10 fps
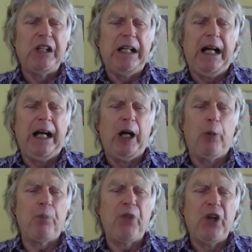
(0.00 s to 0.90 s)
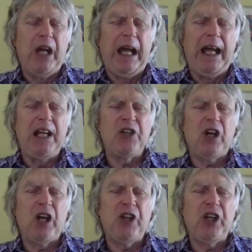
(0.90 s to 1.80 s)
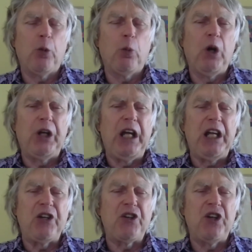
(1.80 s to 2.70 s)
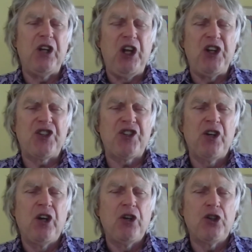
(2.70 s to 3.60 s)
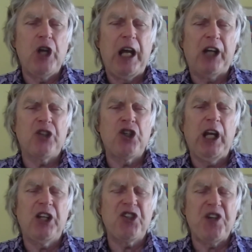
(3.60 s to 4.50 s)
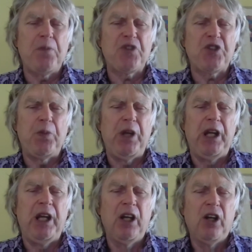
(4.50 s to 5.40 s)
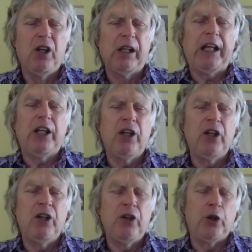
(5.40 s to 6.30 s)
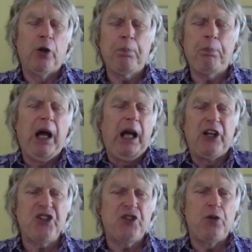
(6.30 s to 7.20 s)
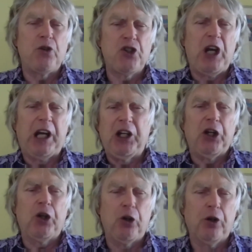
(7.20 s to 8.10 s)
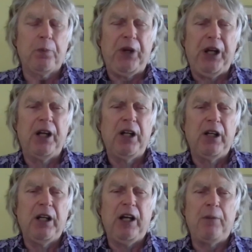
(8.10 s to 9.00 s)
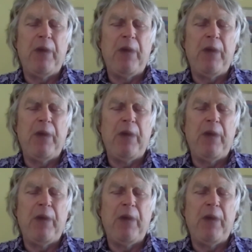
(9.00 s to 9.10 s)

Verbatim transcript: Um, and I think at one end is check. Check seems to me like, you know, pilots do check in the cockpit. Uh-huh.